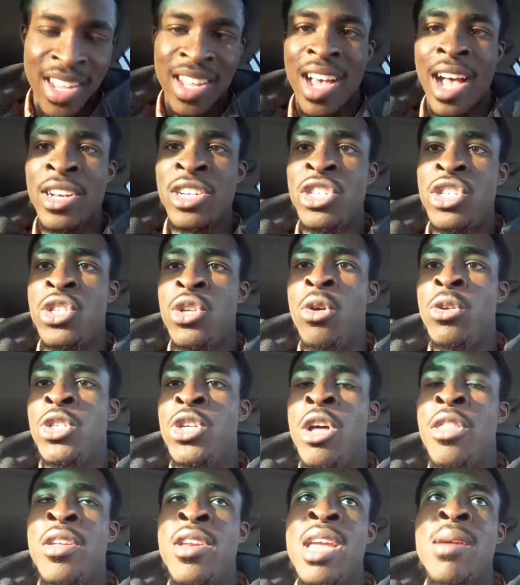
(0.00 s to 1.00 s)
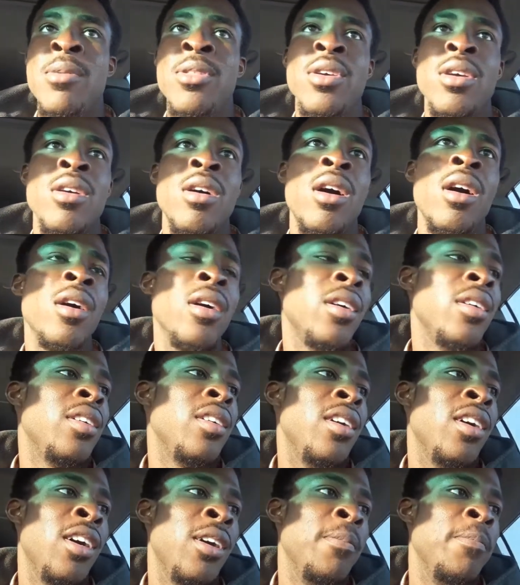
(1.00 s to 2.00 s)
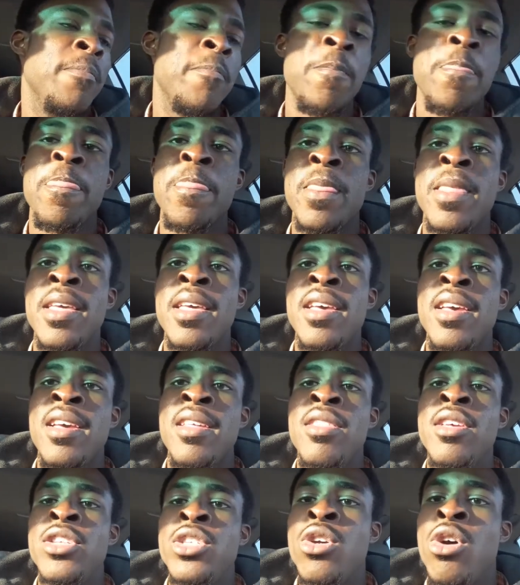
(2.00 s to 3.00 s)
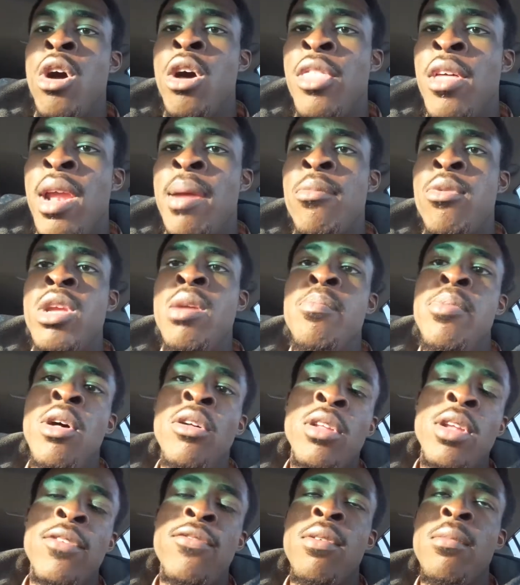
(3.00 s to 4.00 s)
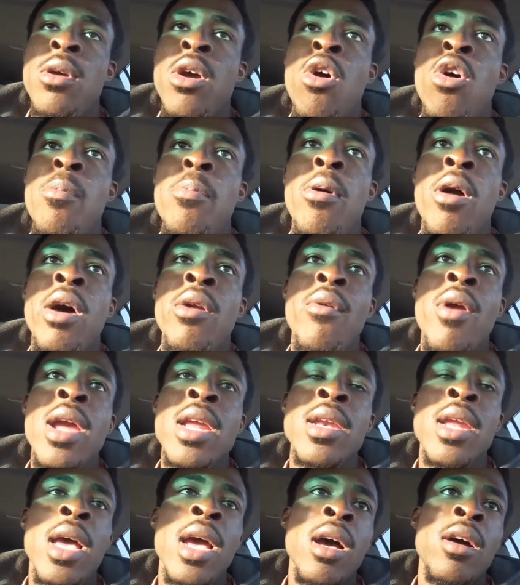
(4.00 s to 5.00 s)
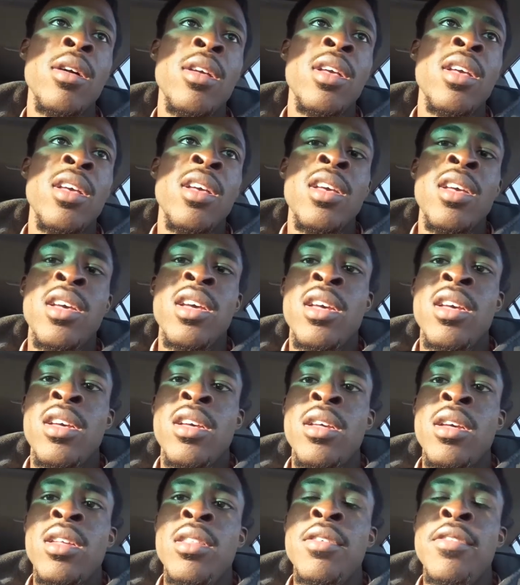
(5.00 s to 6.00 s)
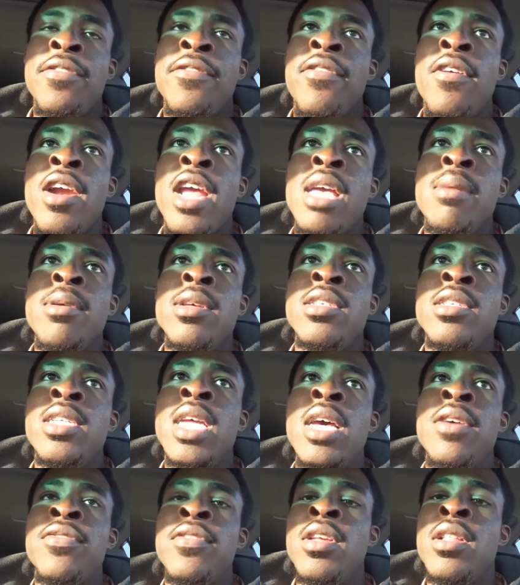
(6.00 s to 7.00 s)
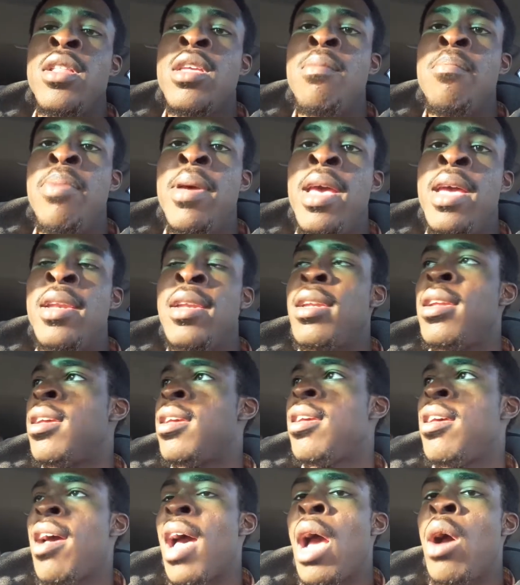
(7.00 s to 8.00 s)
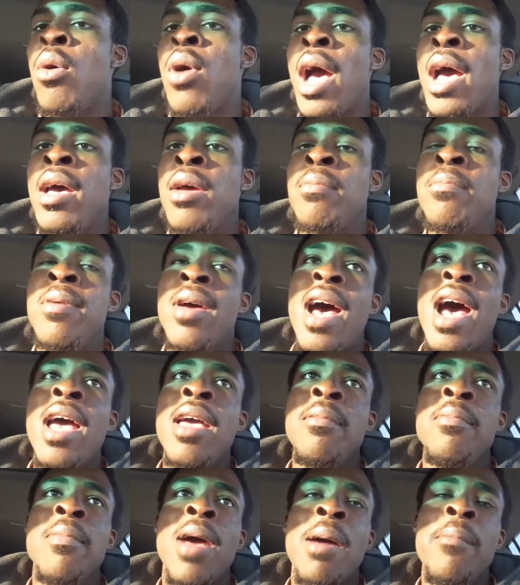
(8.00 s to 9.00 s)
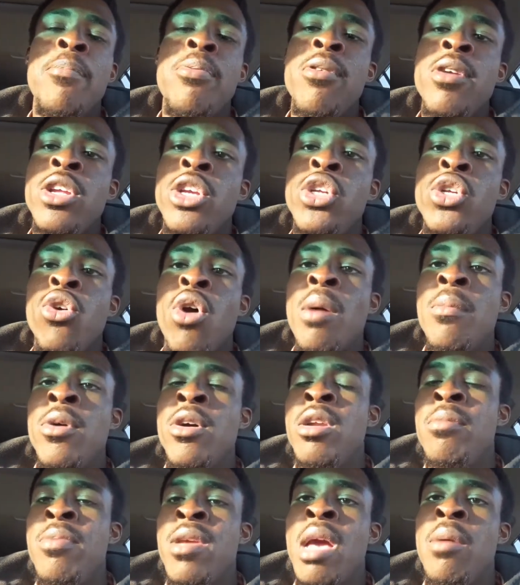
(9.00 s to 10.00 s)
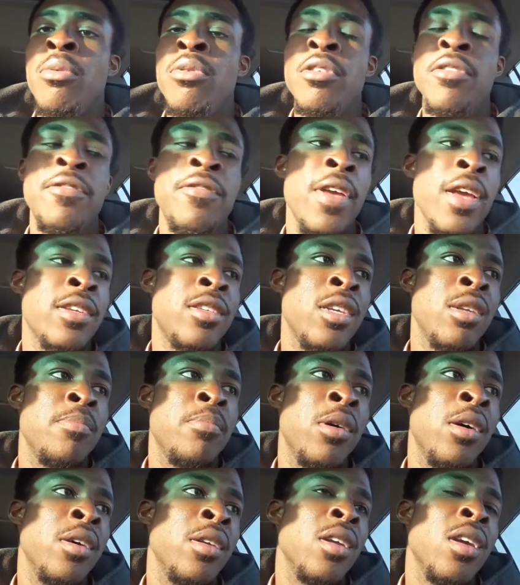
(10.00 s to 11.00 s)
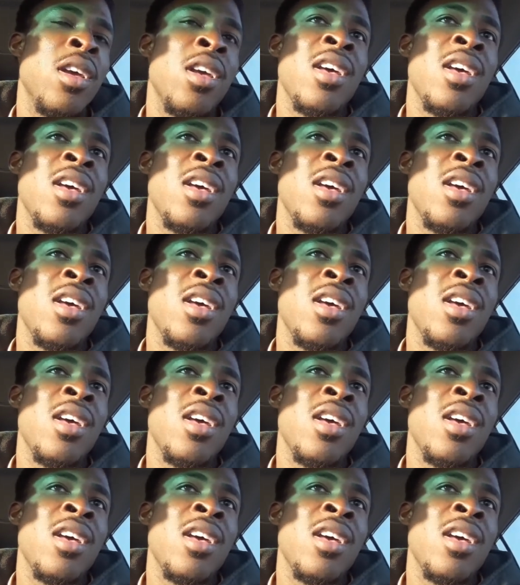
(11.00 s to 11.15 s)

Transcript: I just told y'all the name of the car. This car that I'm rebuilding from Copart right now, the frame is definitely bent. I'm pretty sure I'm going to be able to fix it, but